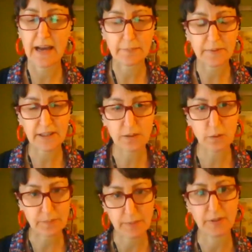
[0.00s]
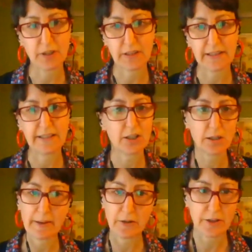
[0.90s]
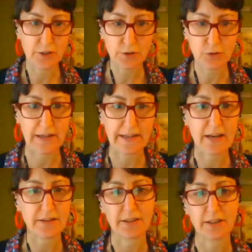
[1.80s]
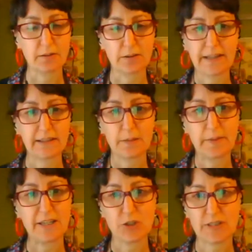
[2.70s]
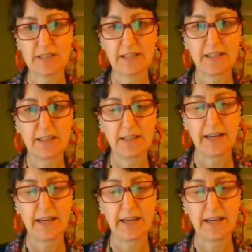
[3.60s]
timely, what people are like hearing about in the news right now that they're likely to be interested in,